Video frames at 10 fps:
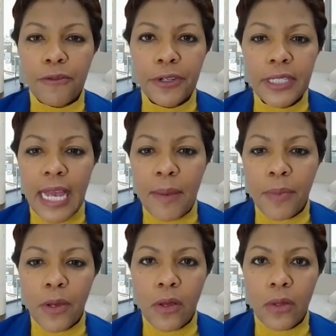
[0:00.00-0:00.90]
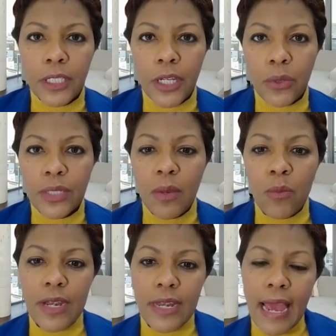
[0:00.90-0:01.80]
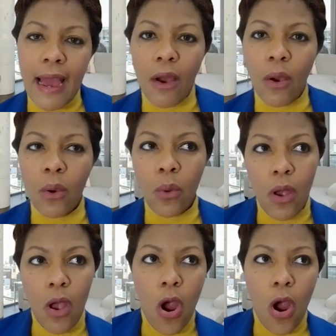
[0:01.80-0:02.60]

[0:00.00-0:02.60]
for example, someone now,